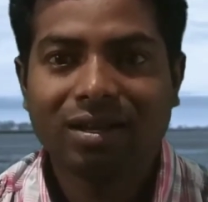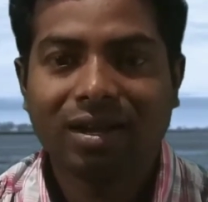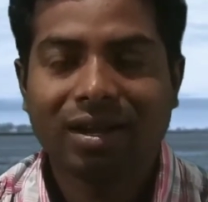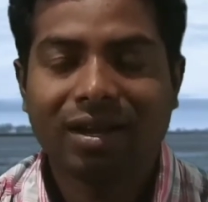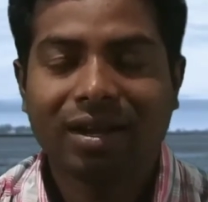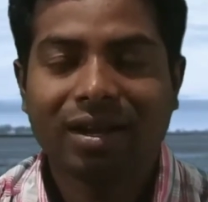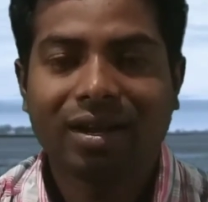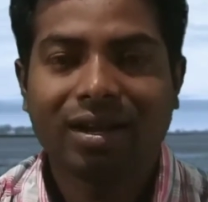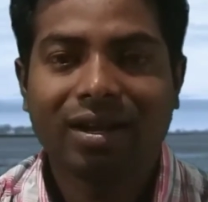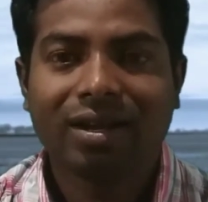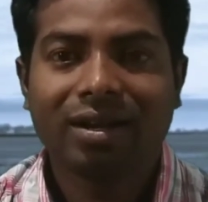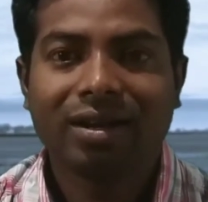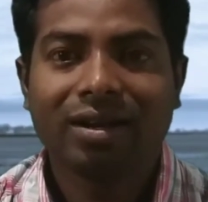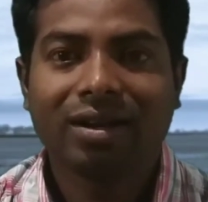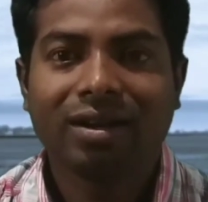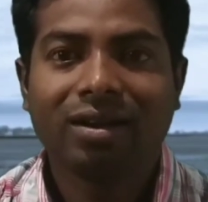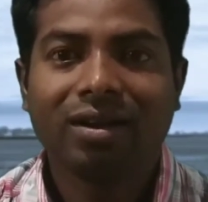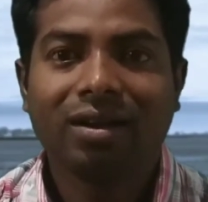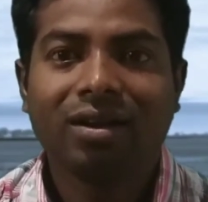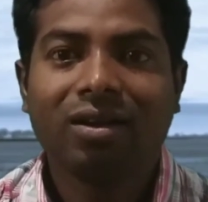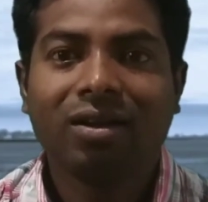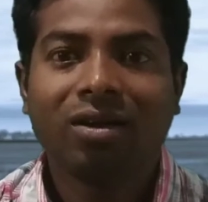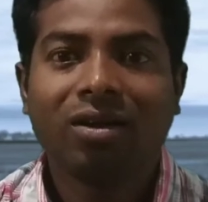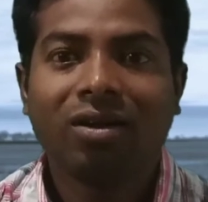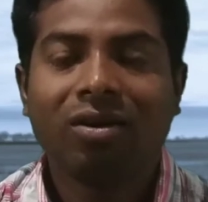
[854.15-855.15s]
and
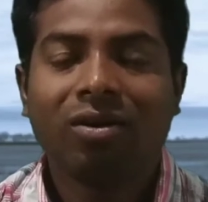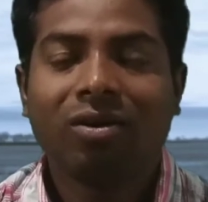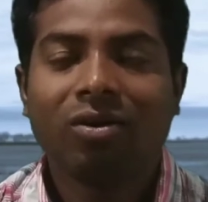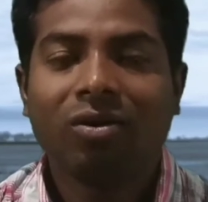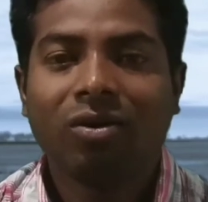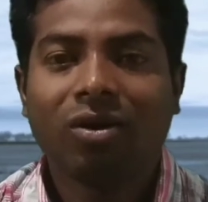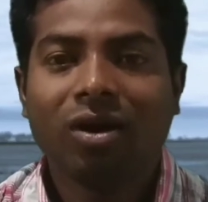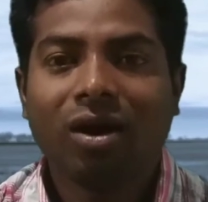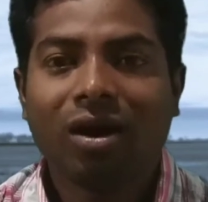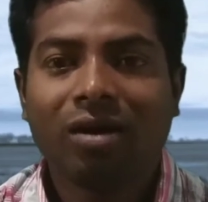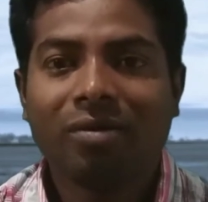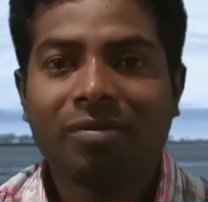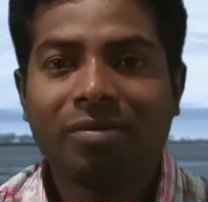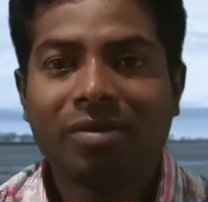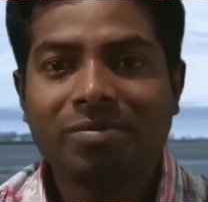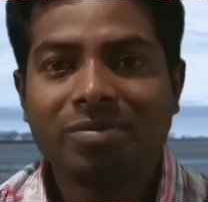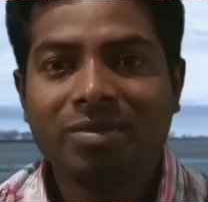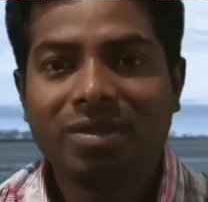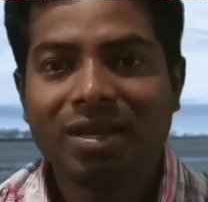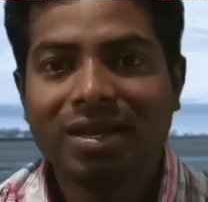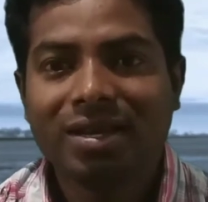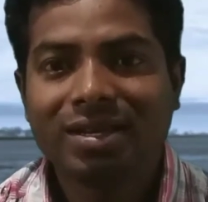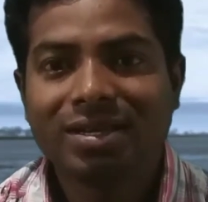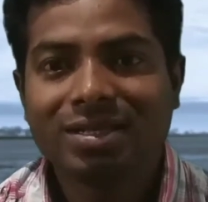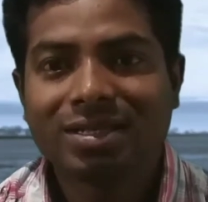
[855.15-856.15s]

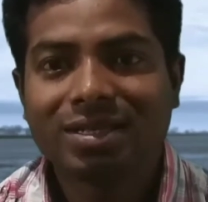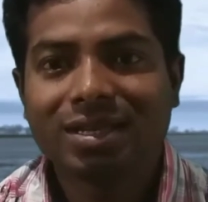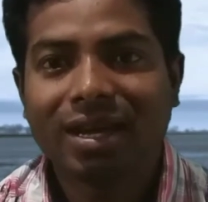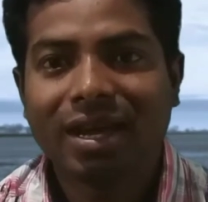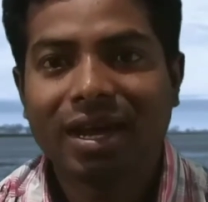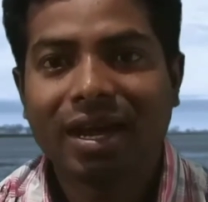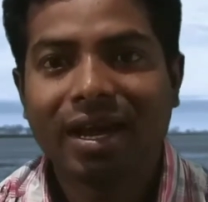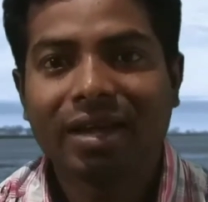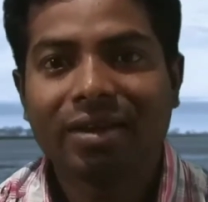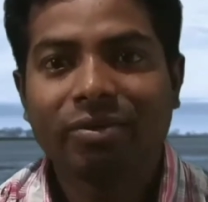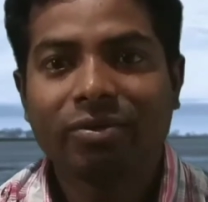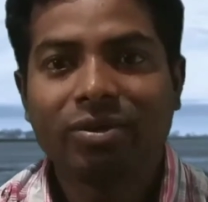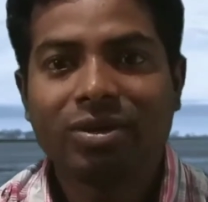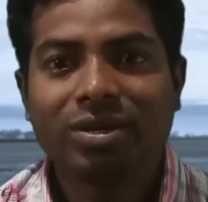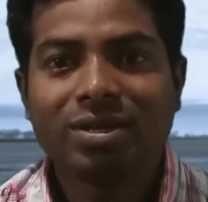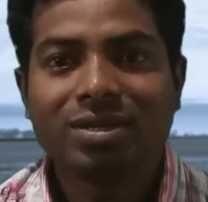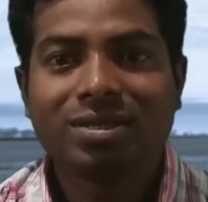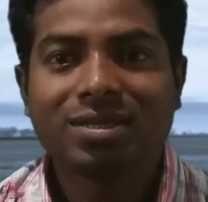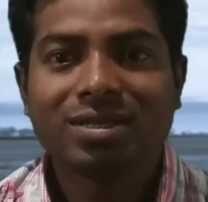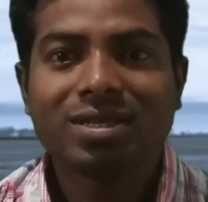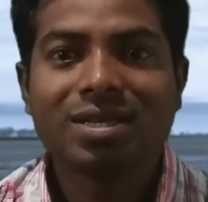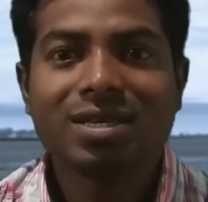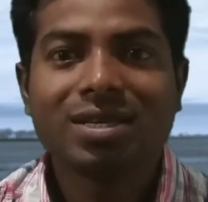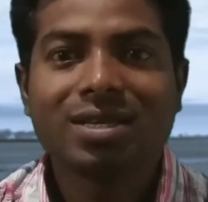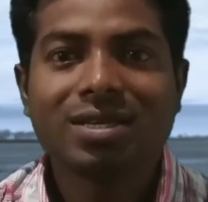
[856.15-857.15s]
above the sky we
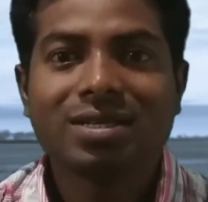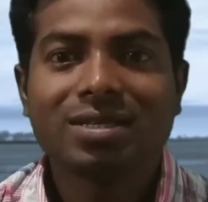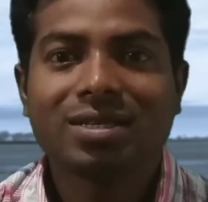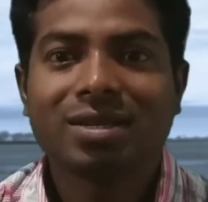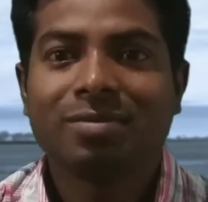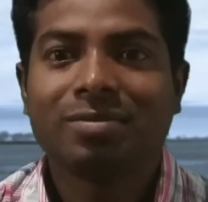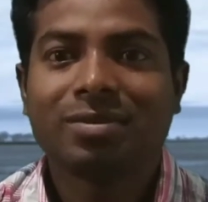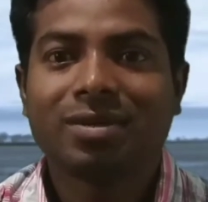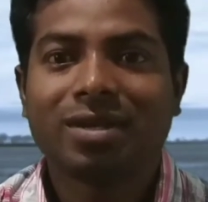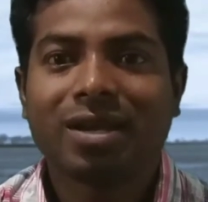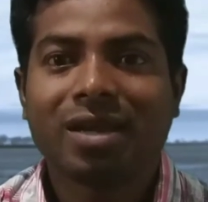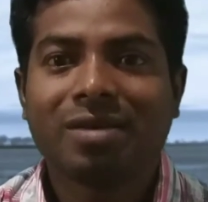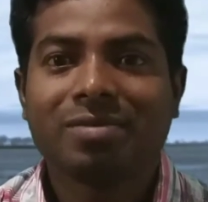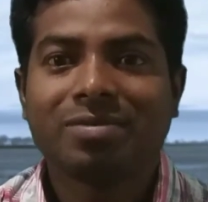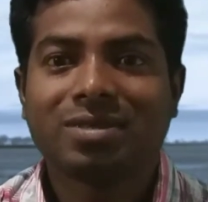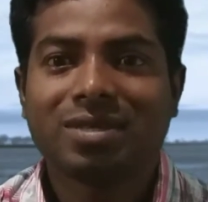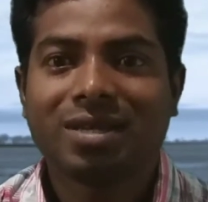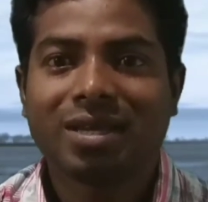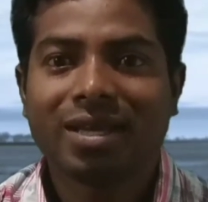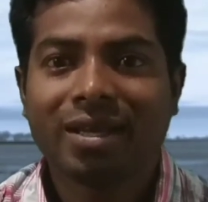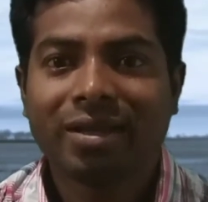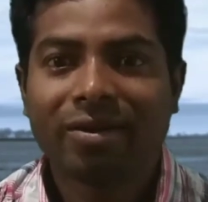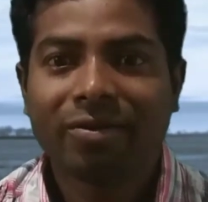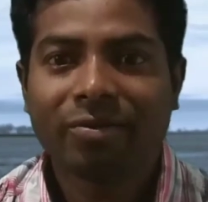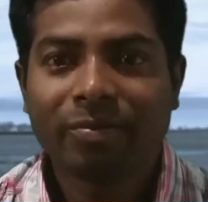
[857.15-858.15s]
see
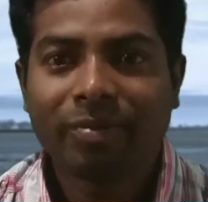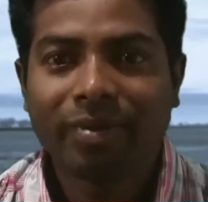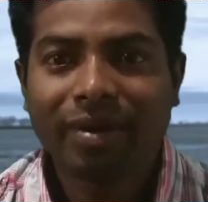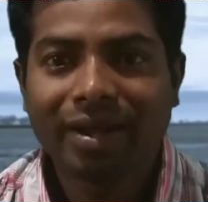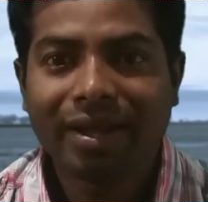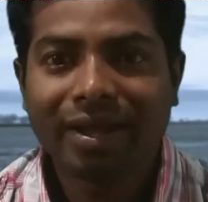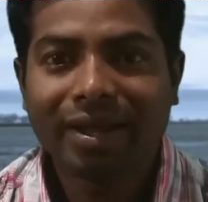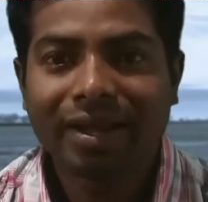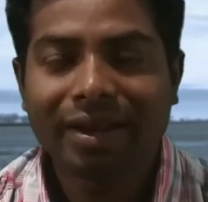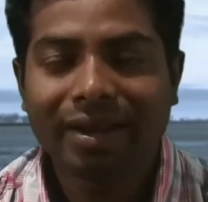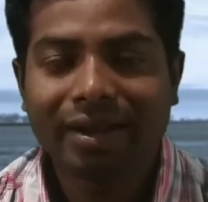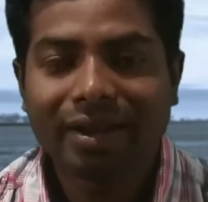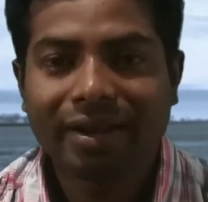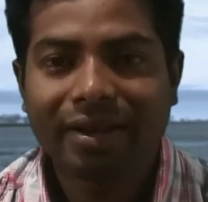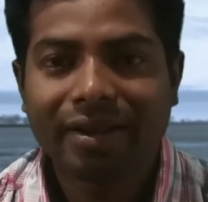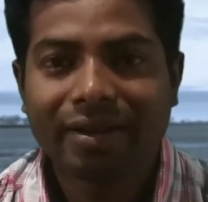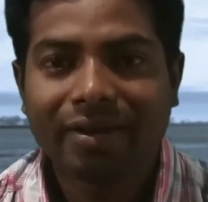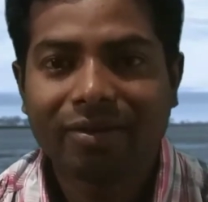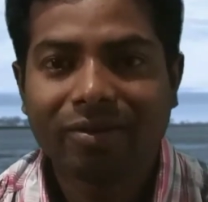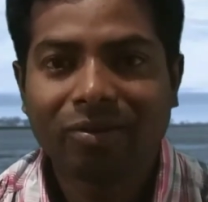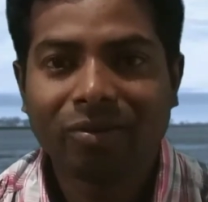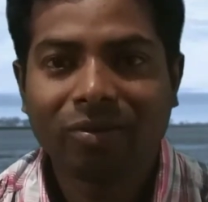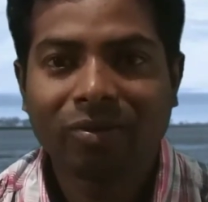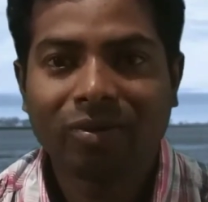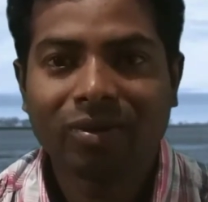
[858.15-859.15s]
sometimes aeroplane.
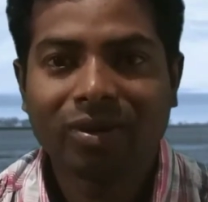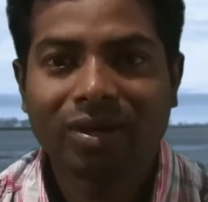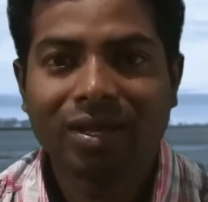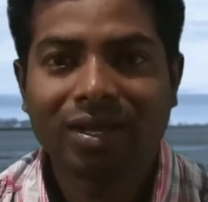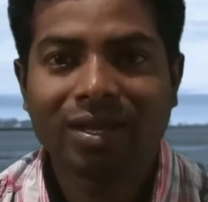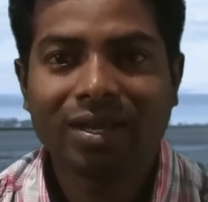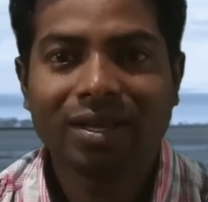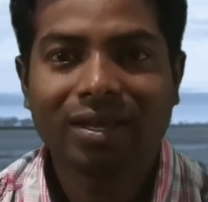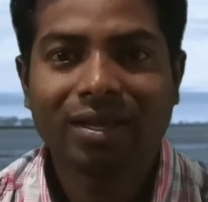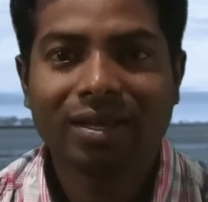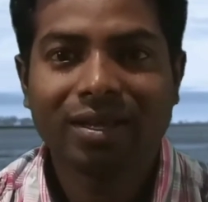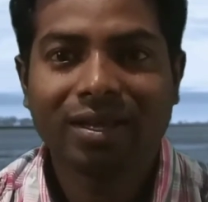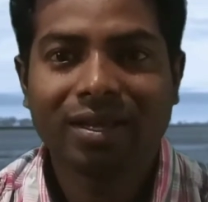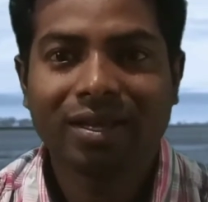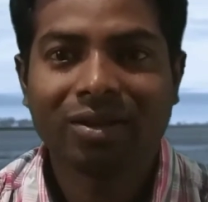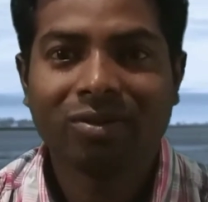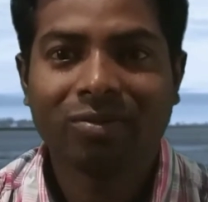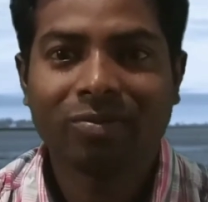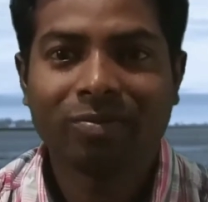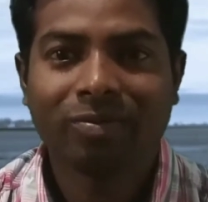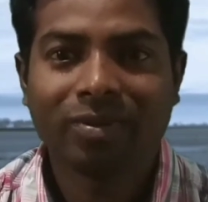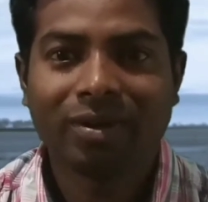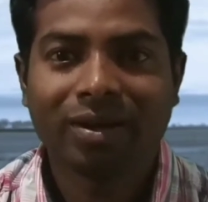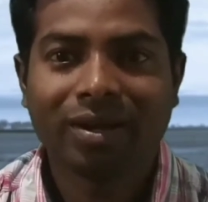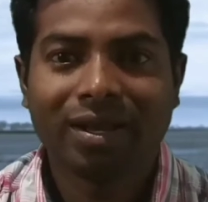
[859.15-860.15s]
Okay,
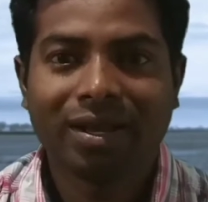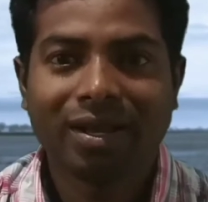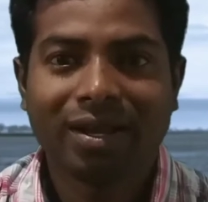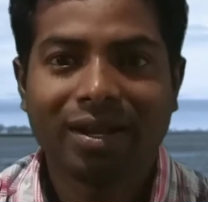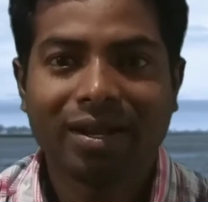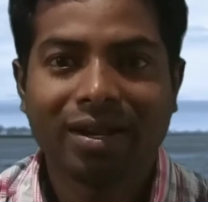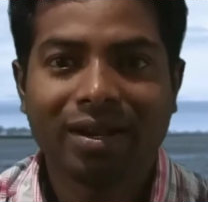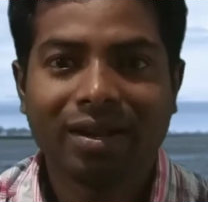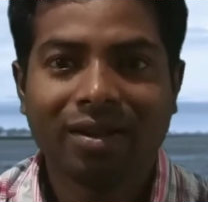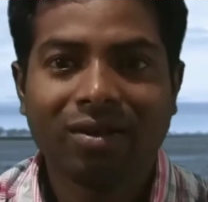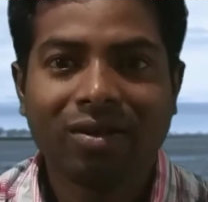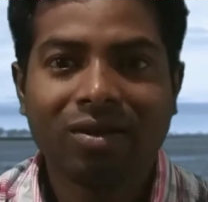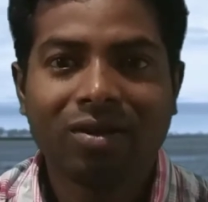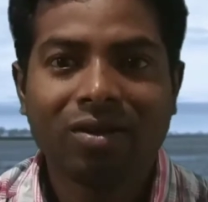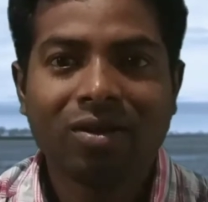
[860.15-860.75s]
aeroplane.